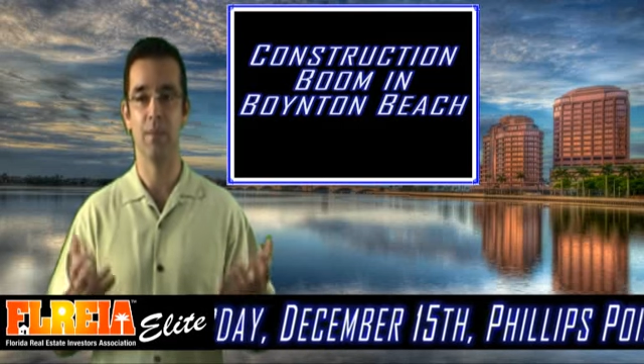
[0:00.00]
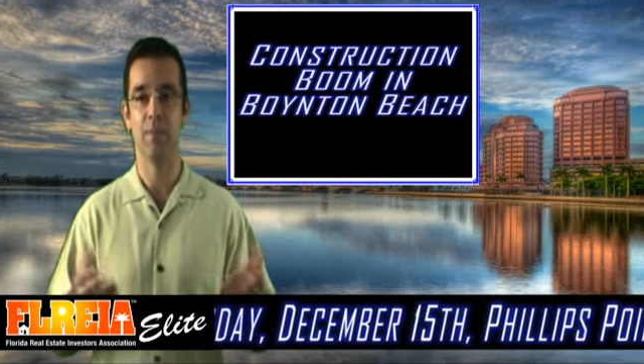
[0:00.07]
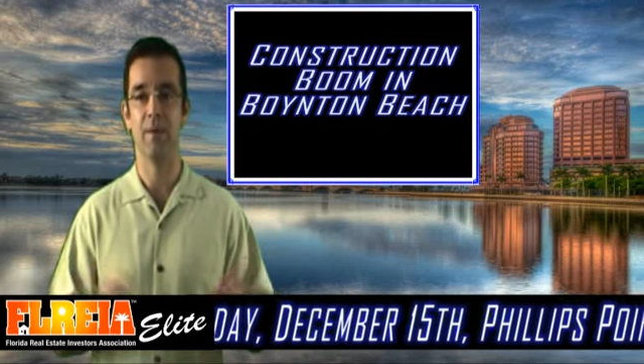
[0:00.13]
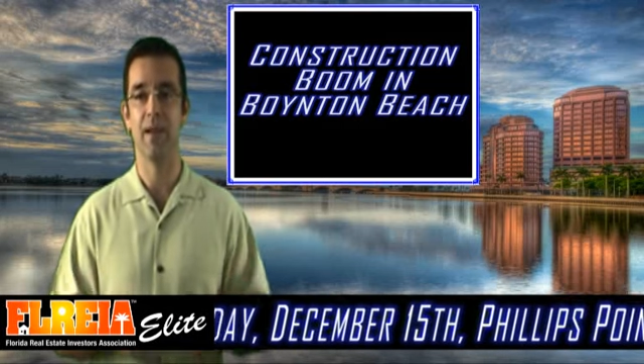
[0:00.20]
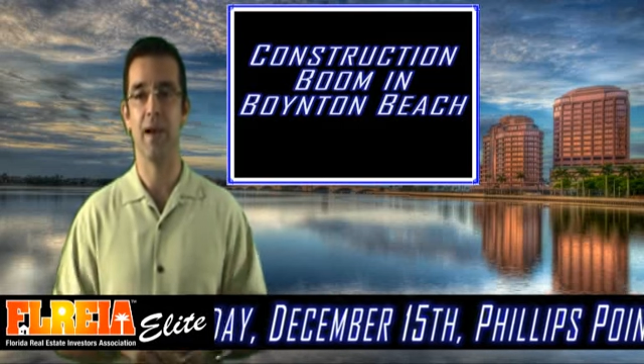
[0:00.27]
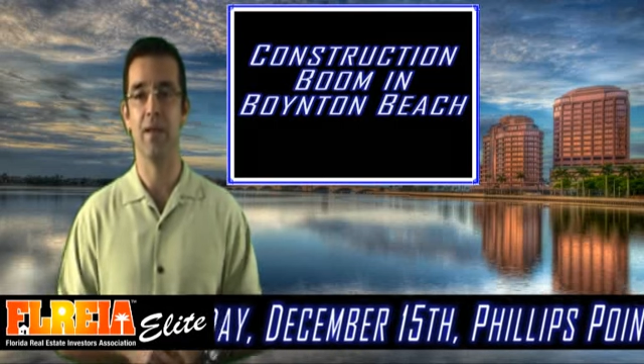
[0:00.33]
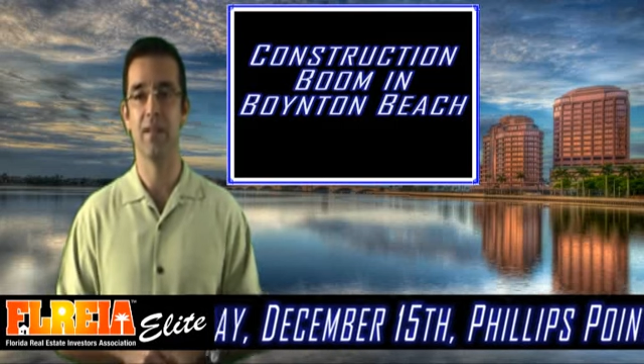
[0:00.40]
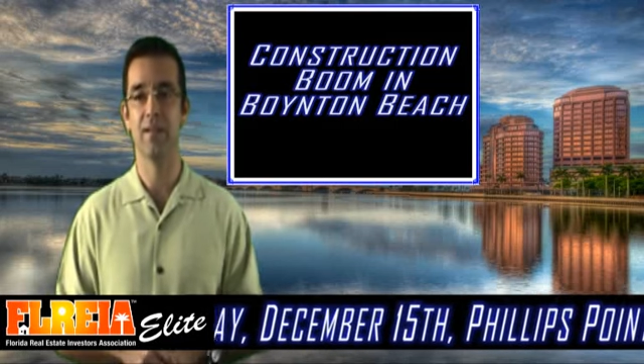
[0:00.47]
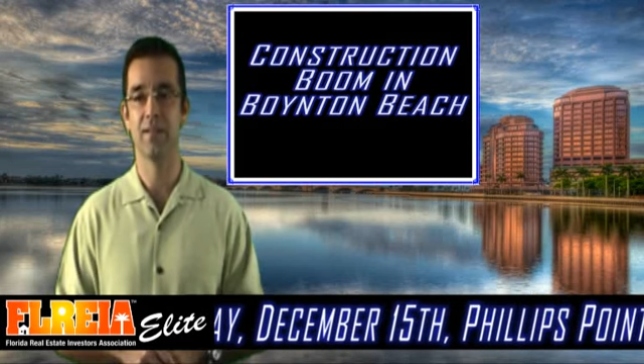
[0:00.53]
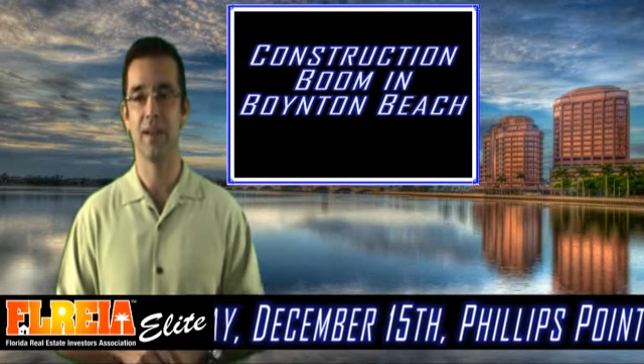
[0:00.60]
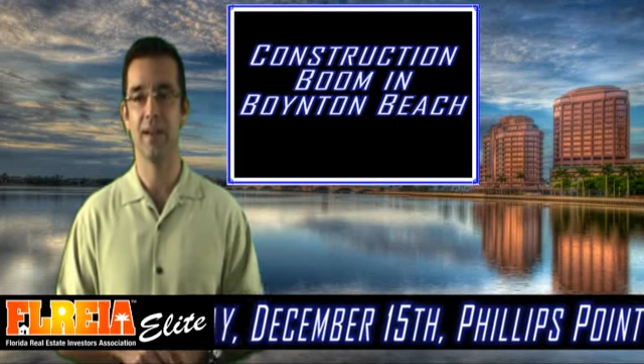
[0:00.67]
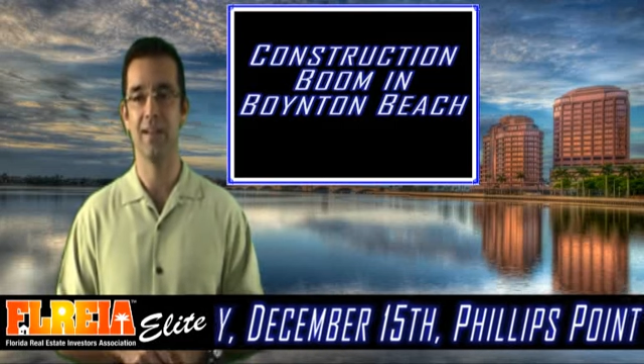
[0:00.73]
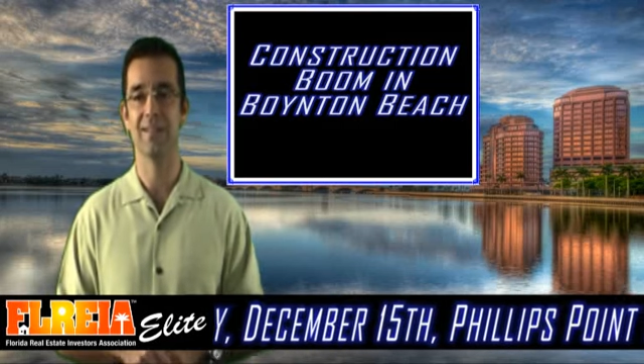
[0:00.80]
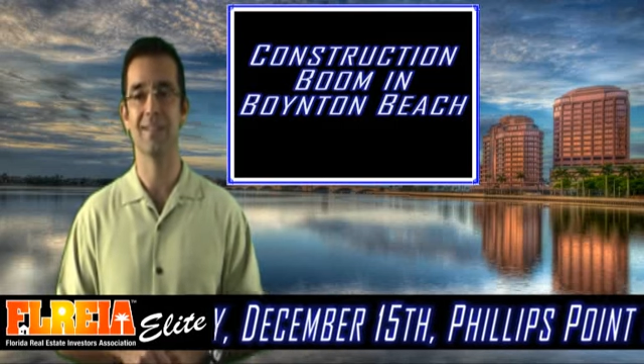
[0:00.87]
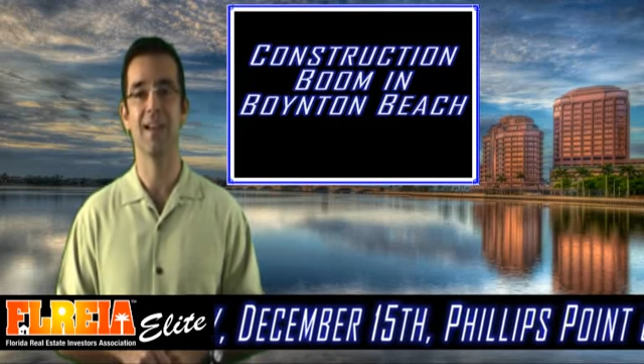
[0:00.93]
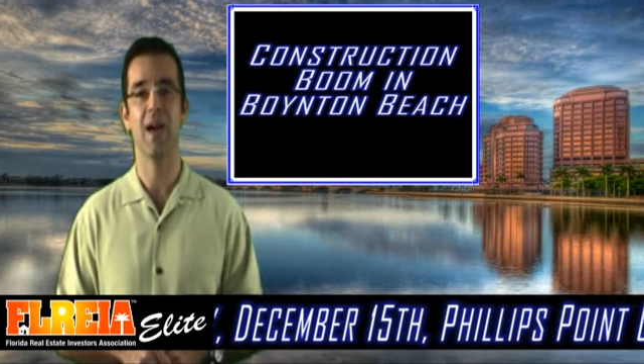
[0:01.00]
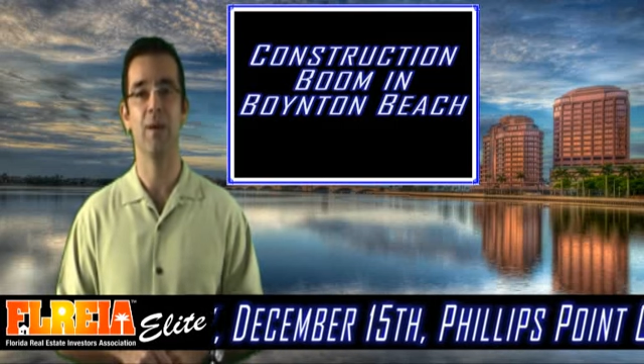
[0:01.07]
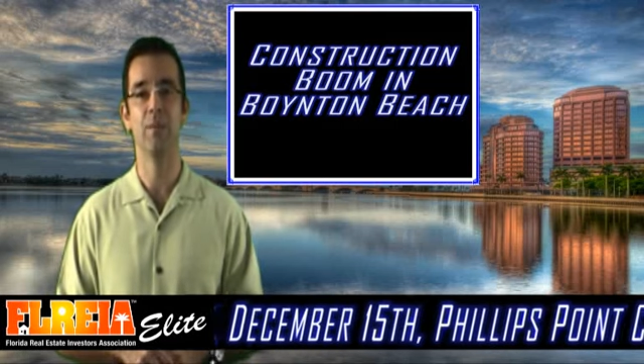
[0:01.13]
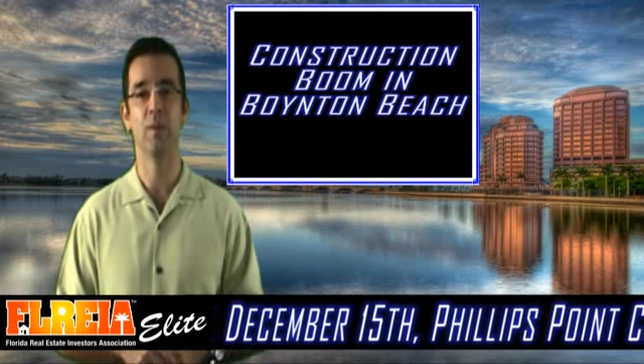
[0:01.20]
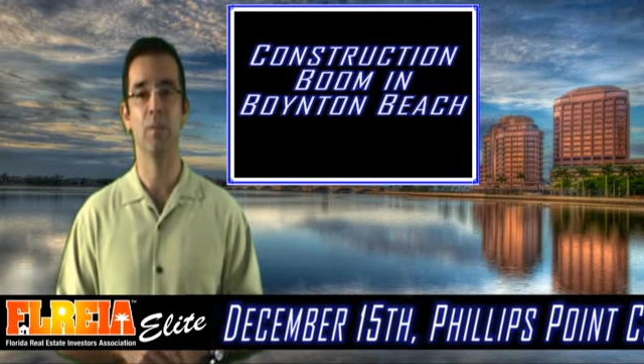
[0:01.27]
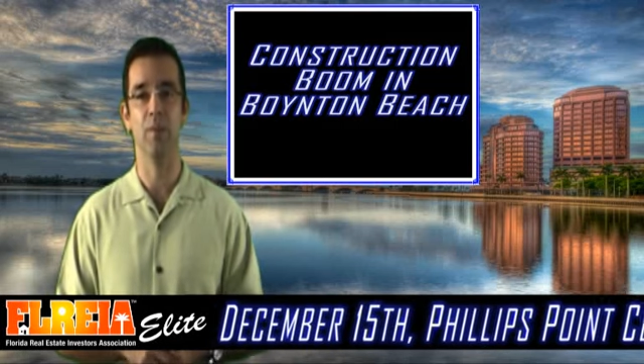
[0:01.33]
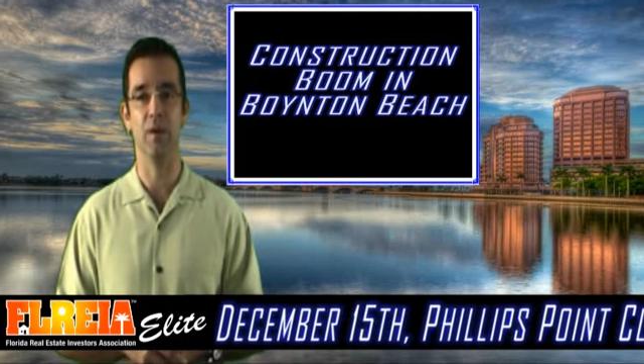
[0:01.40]
but now they're saying it's
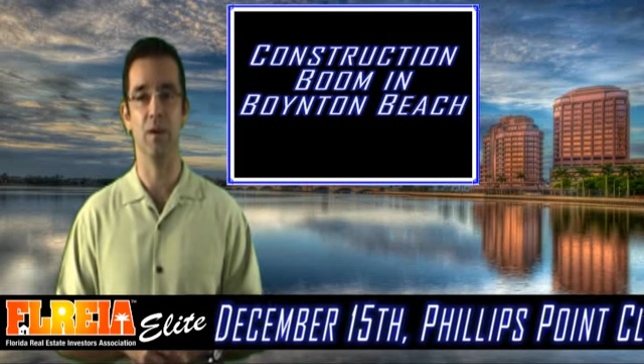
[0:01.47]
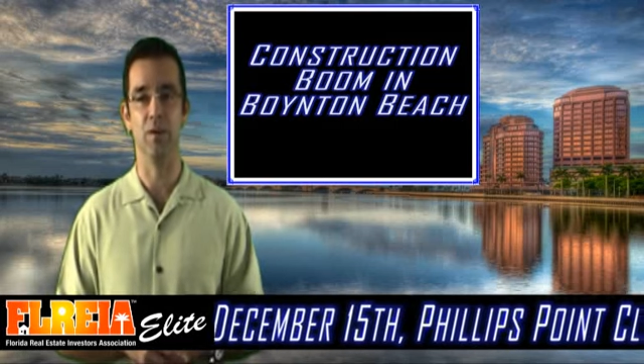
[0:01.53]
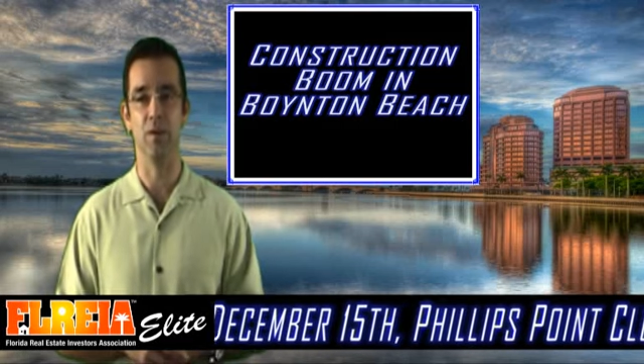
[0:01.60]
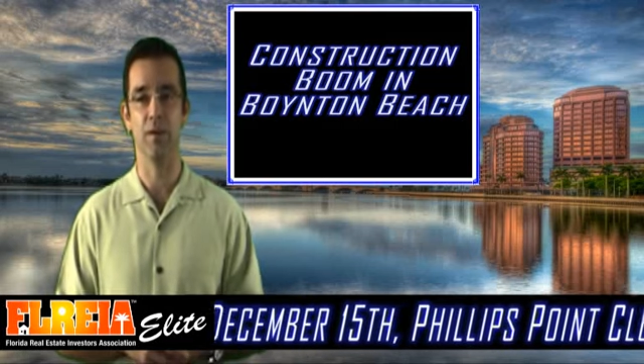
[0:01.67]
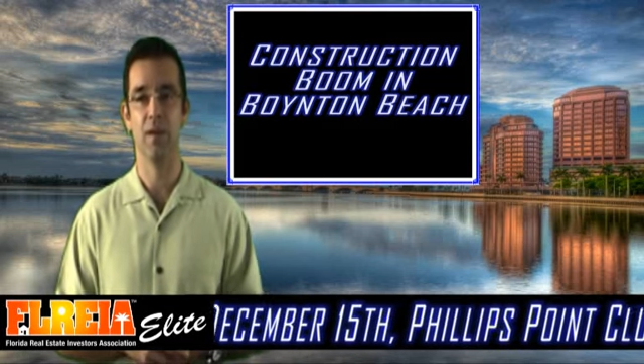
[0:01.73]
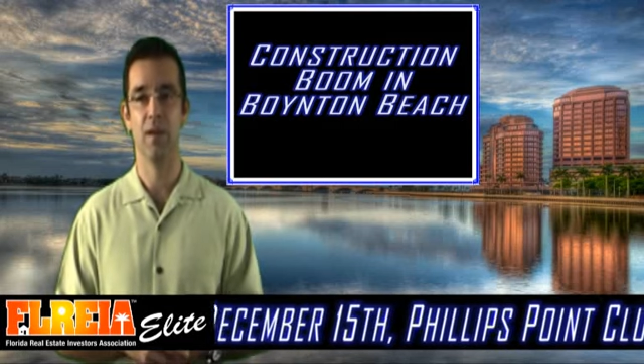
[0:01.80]
time to build.